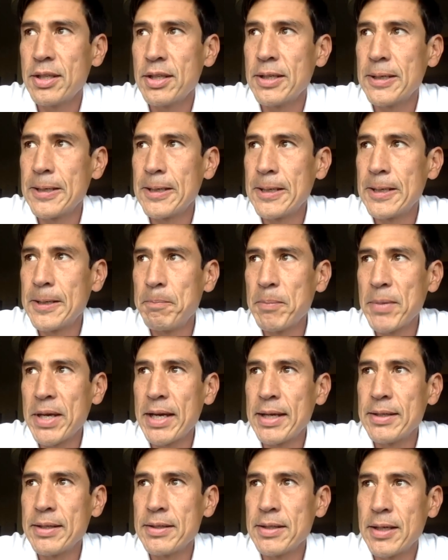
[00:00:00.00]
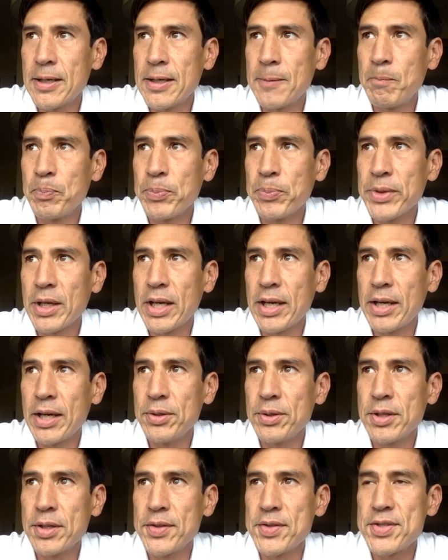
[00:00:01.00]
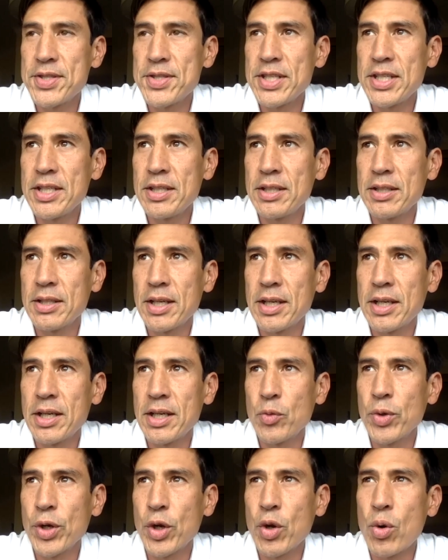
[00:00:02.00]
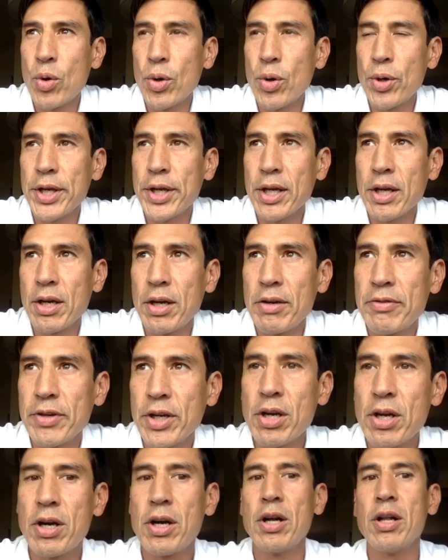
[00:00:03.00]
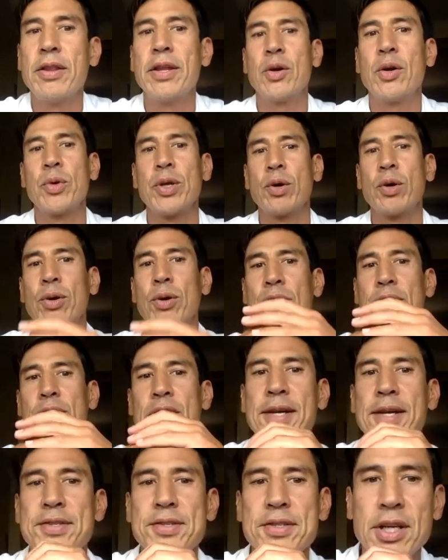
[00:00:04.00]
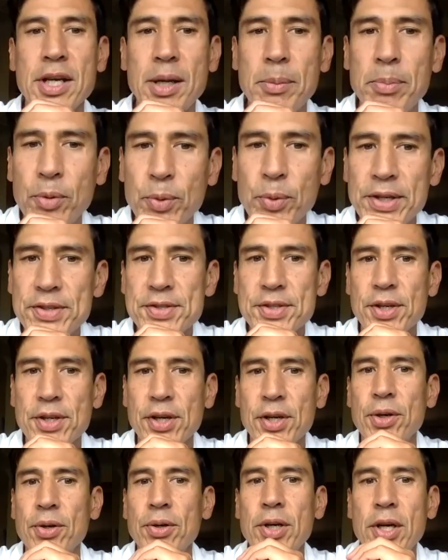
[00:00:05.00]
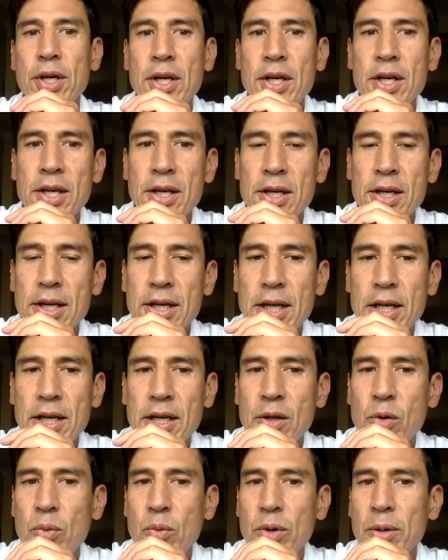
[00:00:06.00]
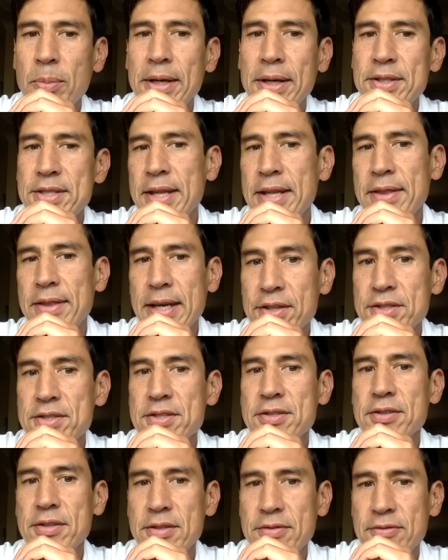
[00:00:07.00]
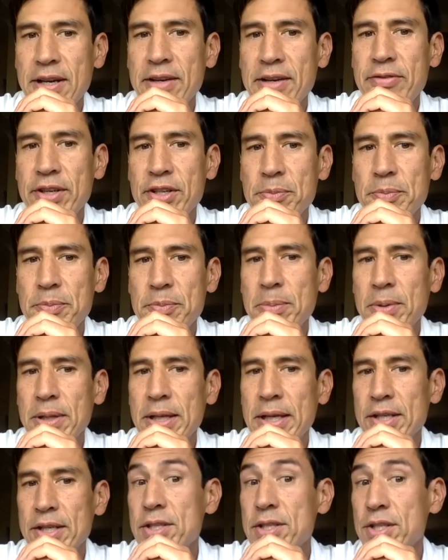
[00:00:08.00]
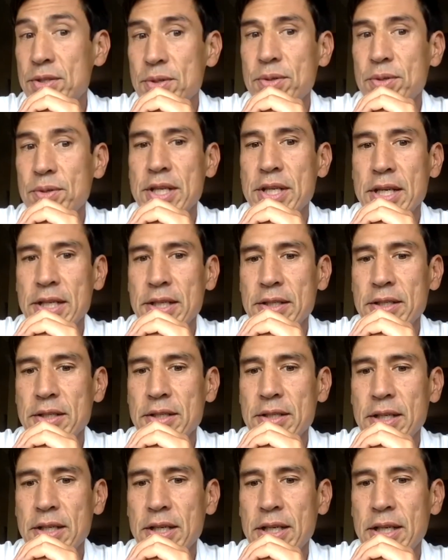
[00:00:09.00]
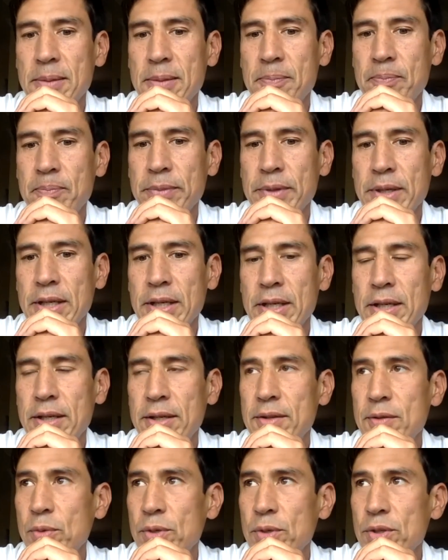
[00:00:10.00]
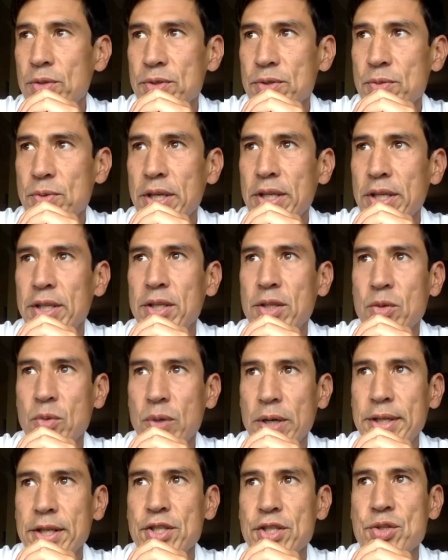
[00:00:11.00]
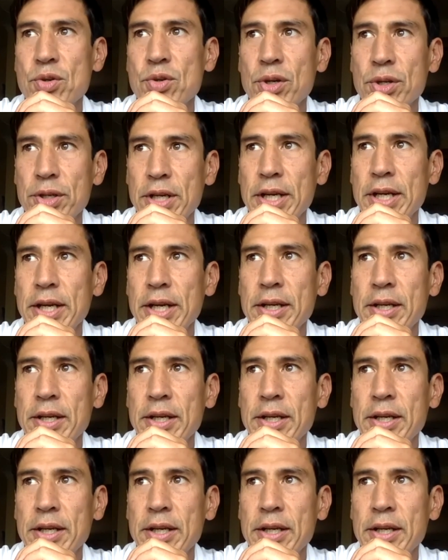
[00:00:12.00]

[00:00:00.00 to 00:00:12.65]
Um, and um, uh, you can see a recording of a call that we organized a couple weeks ago, Uh, where about ten thousand five hundred people actually tuned in, um, uh, which was quite quite extraordinary.